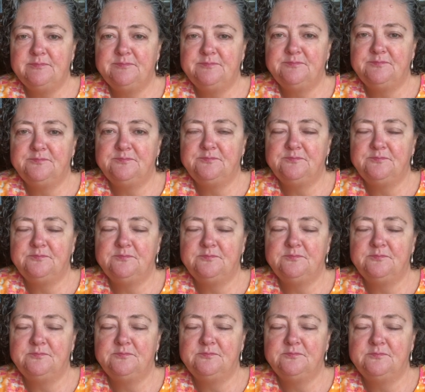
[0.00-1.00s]

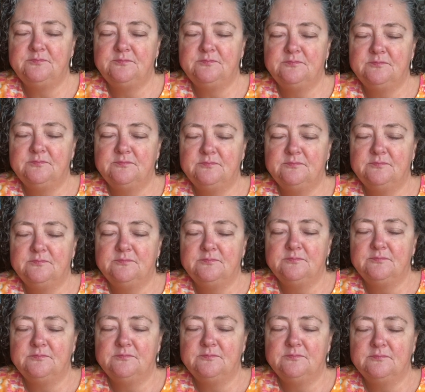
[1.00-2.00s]

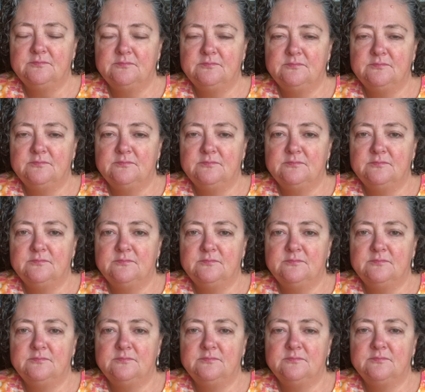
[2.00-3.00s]

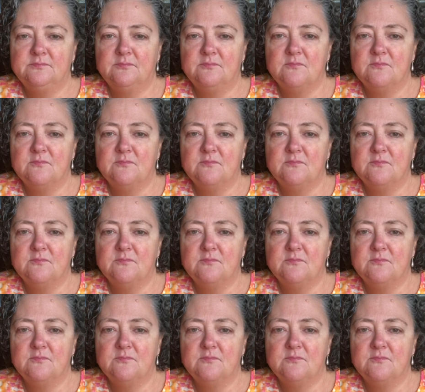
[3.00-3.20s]
[no speech]